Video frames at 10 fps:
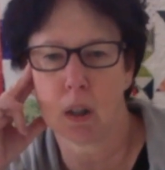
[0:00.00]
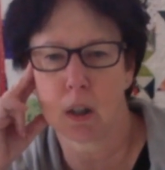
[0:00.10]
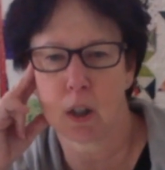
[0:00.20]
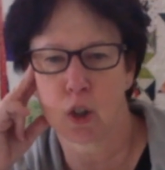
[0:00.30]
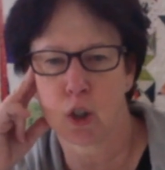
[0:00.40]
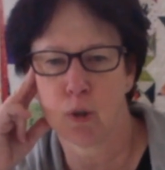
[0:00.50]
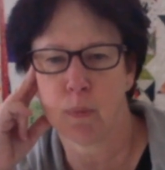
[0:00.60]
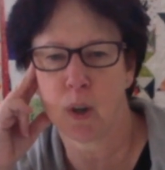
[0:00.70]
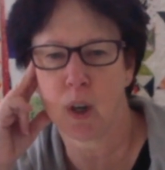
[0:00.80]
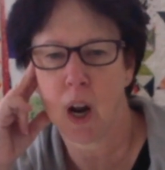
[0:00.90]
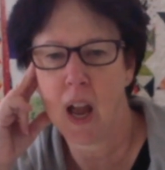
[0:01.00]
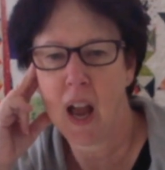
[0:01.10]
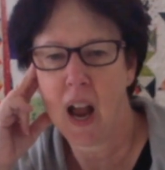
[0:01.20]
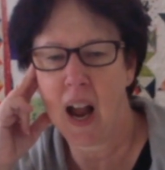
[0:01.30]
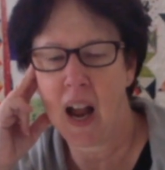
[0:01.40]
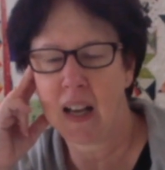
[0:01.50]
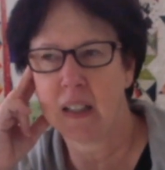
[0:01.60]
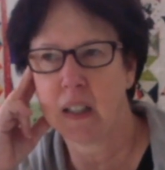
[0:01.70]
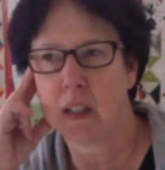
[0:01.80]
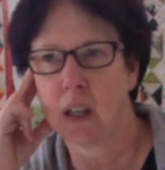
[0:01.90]
The tumor
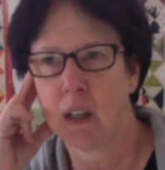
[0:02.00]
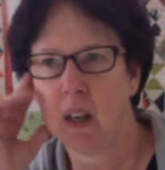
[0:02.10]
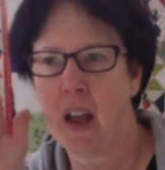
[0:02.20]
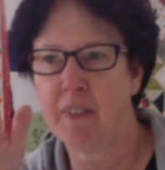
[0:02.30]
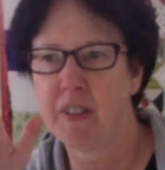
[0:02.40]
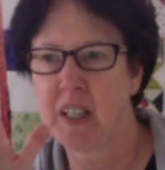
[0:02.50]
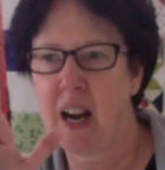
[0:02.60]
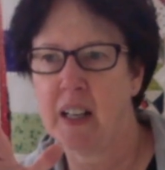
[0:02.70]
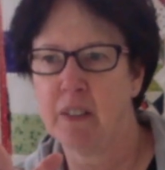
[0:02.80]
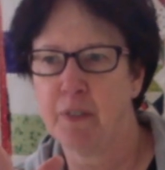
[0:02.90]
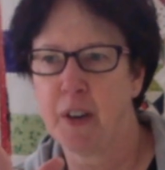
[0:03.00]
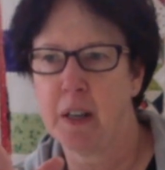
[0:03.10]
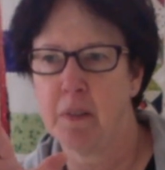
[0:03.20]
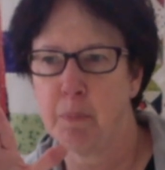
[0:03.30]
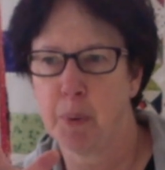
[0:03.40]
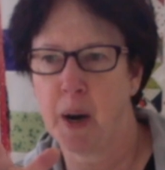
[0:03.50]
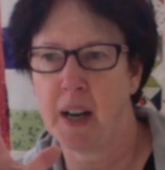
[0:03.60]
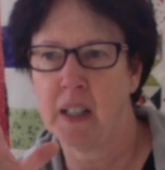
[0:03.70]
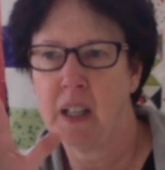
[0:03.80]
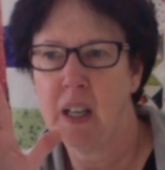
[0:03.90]
on the left side of the
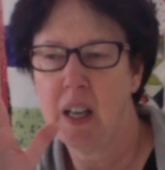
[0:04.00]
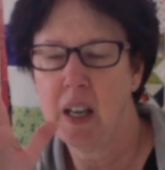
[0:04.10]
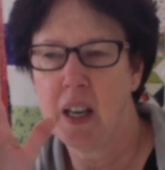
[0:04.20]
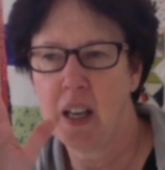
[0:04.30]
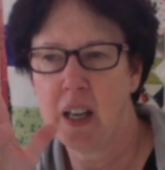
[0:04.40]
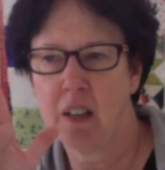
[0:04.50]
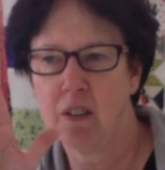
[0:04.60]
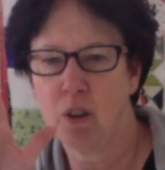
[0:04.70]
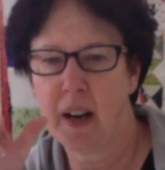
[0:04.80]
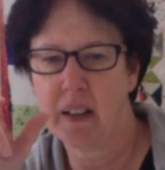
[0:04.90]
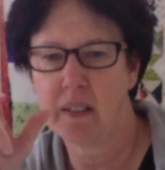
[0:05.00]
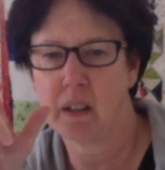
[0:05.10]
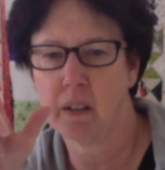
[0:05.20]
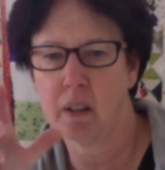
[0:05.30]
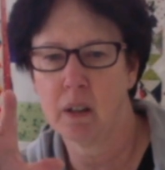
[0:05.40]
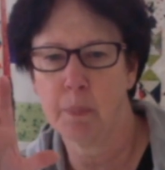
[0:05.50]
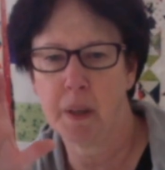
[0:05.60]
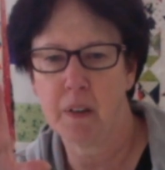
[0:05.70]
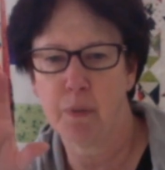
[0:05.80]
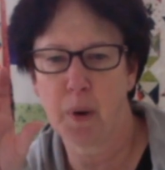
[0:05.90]
brain, he either has a little
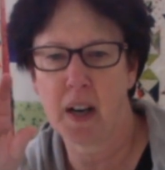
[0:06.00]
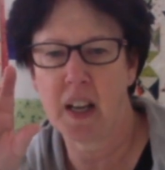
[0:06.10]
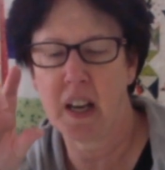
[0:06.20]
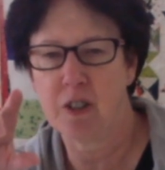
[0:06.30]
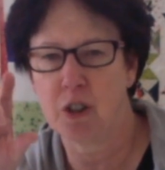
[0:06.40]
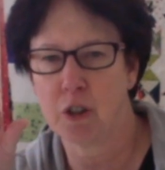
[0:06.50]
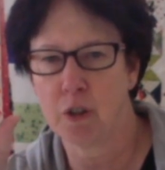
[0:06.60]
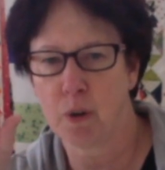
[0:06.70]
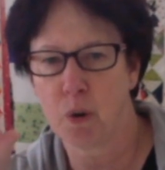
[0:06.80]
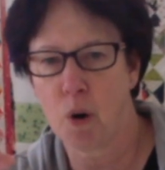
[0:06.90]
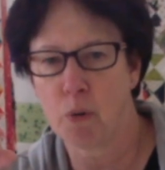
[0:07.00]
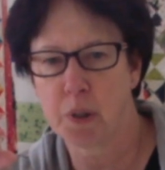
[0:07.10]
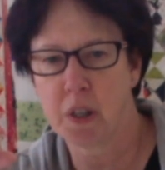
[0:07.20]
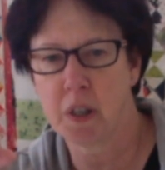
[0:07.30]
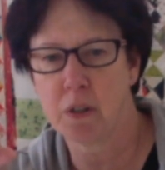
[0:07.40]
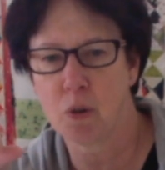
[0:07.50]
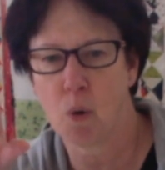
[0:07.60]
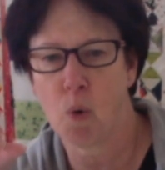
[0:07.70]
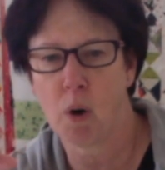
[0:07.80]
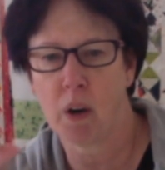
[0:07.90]
bit of radiation necrosis
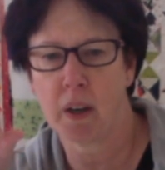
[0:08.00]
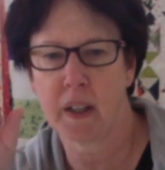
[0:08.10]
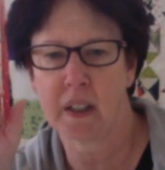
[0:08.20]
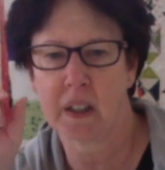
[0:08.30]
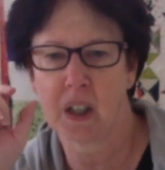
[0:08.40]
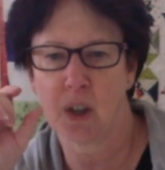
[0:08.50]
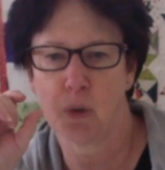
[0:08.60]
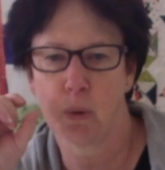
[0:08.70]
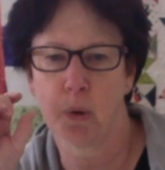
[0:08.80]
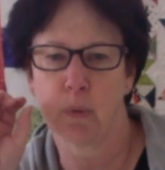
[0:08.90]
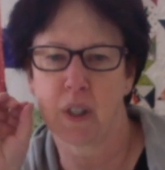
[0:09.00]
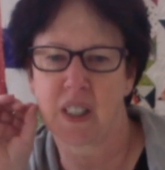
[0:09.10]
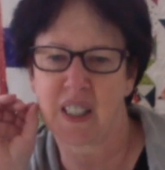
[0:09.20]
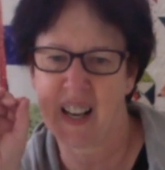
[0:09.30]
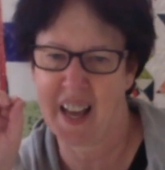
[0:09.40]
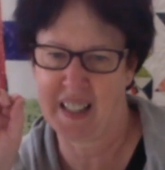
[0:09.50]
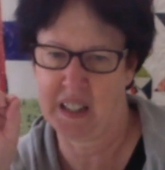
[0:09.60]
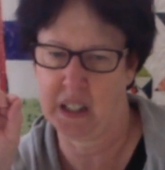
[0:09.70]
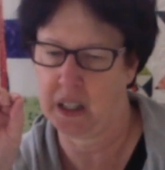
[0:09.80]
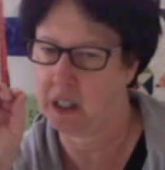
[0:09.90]
or it grew
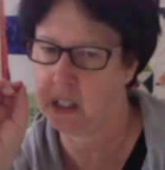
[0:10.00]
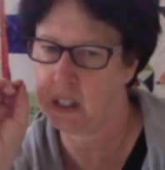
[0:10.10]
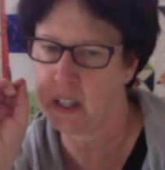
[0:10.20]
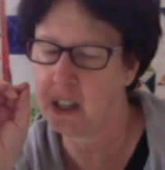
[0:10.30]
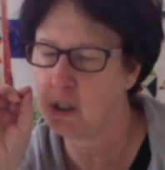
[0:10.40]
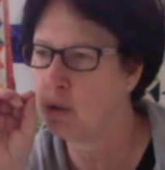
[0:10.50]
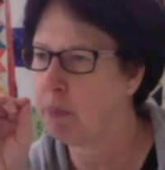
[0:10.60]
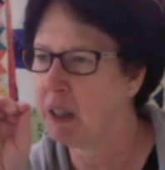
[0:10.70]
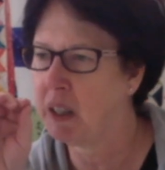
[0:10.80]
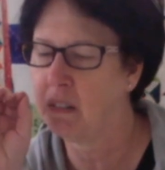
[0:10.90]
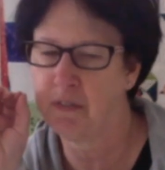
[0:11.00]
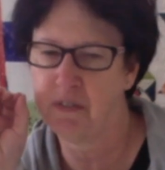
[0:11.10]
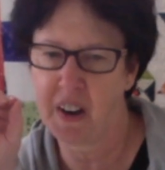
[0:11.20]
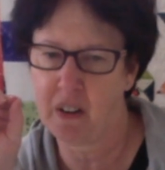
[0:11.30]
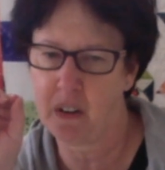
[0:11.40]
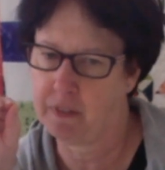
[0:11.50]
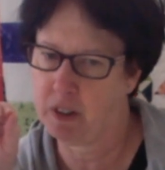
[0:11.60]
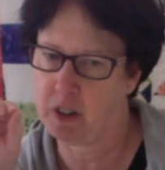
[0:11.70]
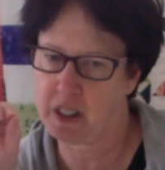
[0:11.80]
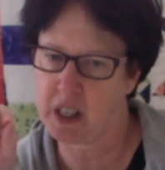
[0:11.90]
slightly. And they do mean very,
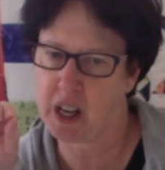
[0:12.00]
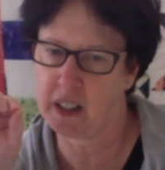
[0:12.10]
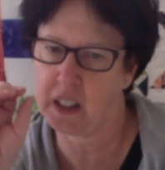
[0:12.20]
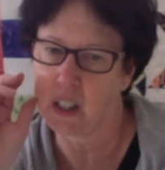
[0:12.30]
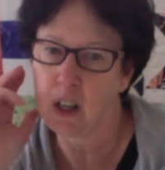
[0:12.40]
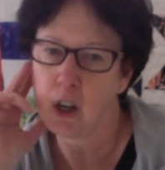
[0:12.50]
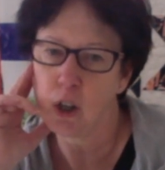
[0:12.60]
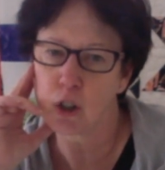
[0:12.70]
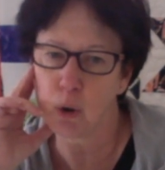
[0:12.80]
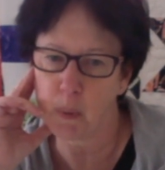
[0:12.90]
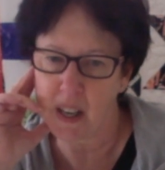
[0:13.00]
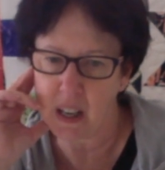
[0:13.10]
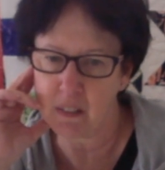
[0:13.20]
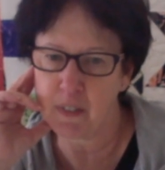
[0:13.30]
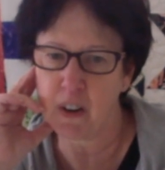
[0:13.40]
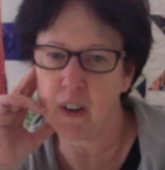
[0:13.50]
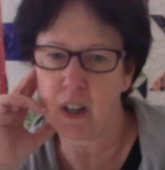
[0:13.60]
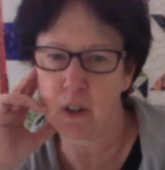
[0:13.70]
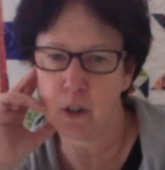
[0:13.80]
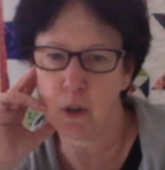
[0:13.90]
very slightly. So we had very
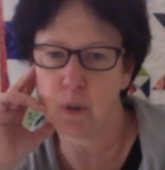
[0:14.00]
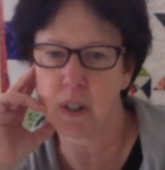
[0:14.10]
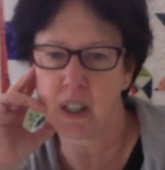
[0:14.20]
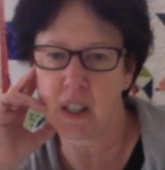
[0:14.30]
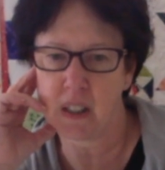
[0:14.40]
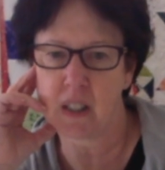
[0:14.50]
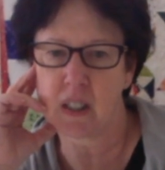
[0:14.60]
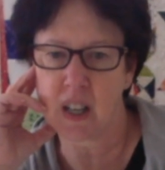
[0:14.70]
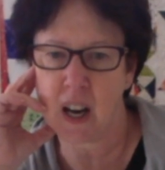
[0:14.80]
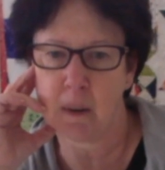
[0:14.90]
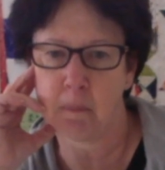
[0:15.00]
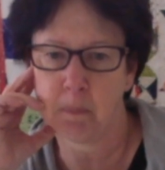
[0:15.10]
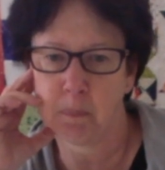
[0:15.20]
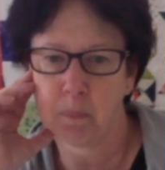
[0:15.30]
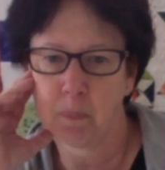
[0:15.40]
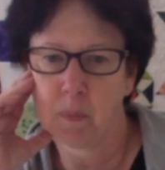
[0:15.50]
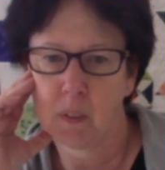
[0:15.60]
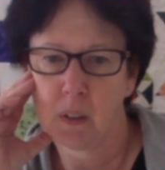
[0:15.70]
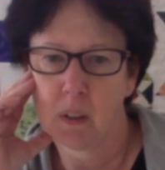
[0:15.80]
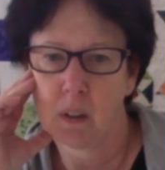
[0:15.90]
good news again this time.
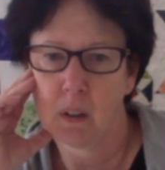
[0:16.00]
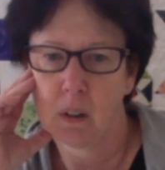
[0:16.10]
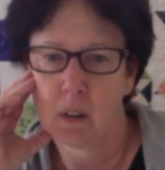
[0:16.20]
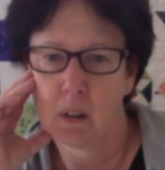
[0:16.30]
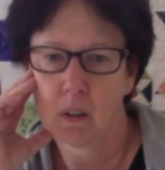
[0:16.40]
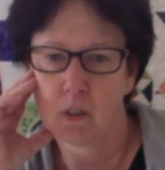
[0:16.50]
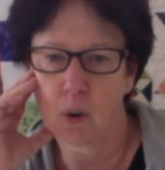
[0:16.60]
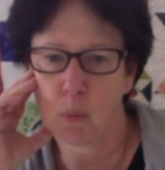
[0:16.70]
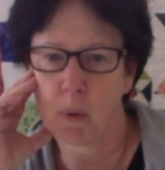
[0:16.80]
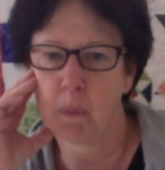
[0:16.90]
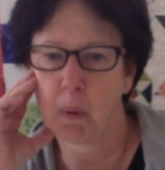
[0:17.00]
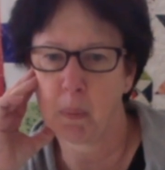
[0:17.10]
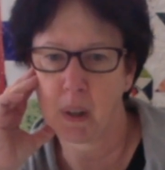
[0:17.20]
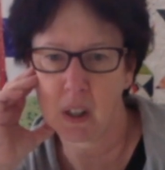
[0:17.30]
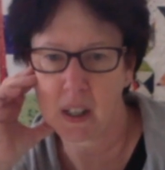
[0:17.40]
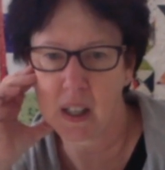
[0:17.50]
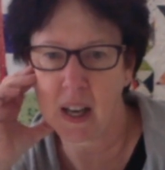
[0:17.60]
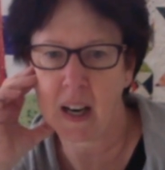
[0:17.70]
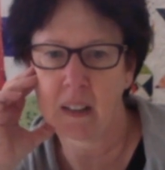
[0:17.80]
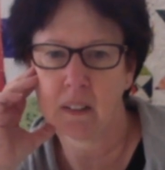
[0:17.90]
So we were really
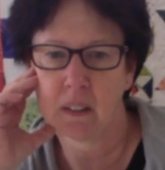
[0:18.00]
glad.